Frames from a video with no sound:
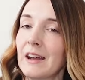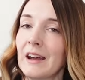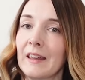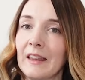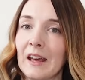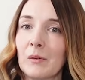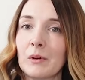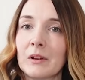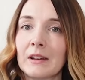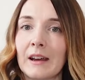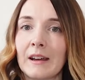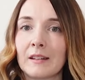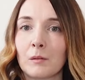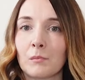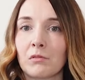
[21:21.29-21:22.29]
and that one
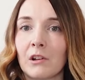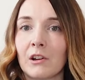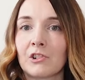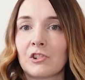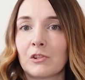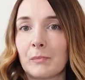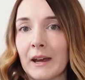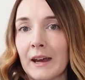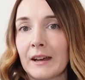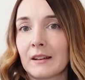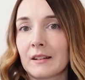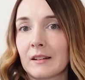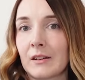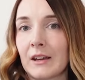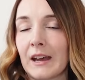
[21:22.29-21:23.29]
has a brushed back,
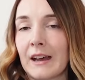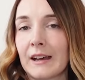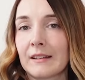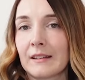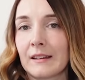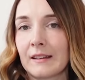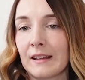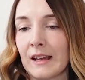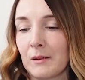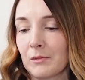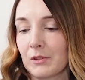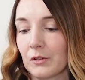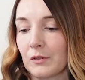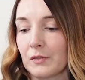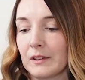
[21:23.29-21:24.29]
so it has the same
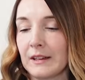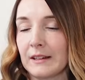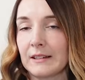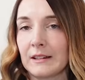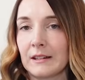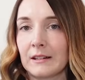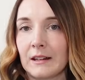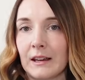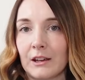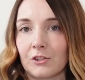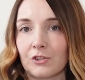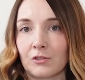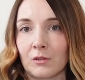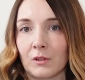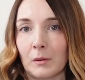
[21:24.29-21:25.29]
sort of knitted
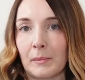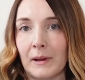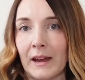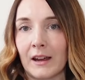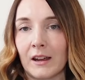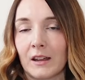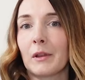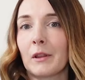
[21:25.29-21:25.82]
texture on the back,